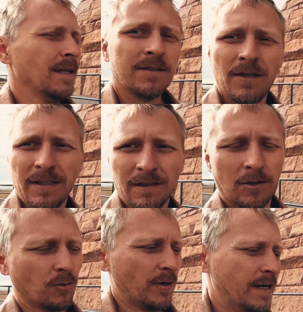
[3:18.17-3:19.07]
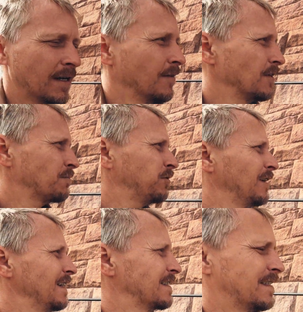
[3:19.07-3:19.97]
yeah, so I did a little reading on this
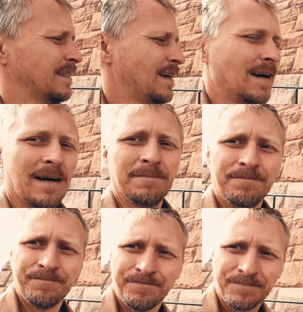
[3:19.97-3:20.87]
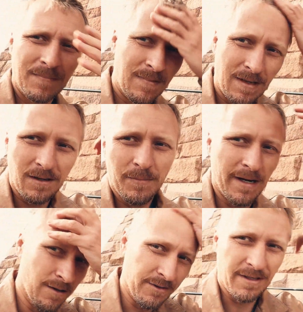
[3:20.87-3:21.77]
place. I know my
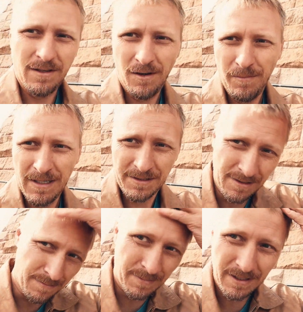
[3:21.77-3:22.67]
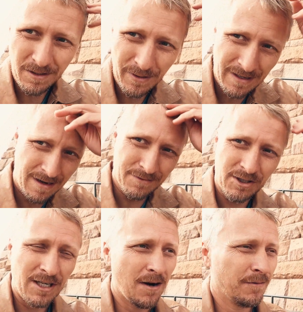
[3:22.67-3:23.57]
hair's getting all messed up, but you know what? I haven't
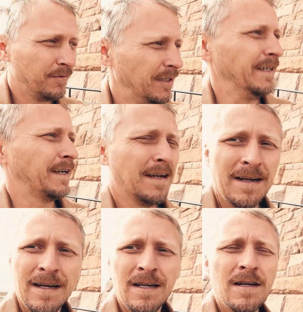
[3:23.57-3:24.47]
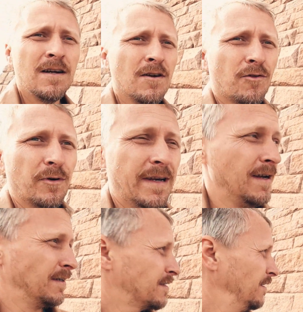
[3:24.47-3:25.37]
showered for like 3
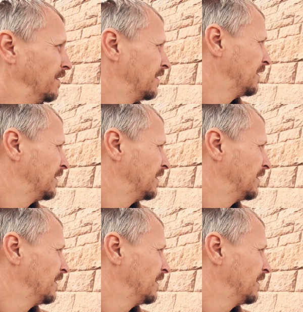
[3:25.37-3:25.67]
days, so